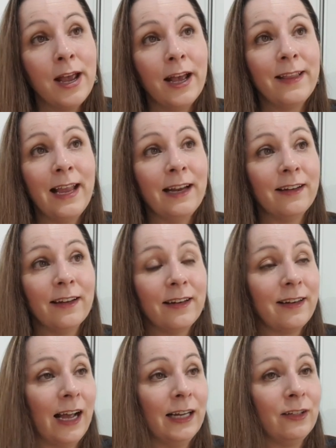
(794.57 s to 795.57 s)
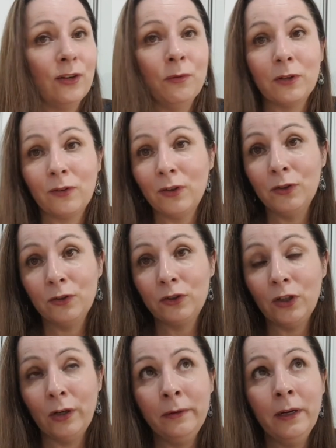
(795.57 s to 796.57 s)
at the end of the day, do what suits
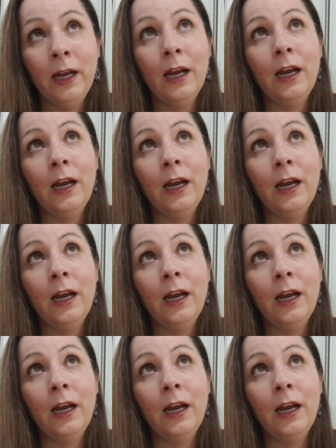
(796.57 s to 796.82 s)
you.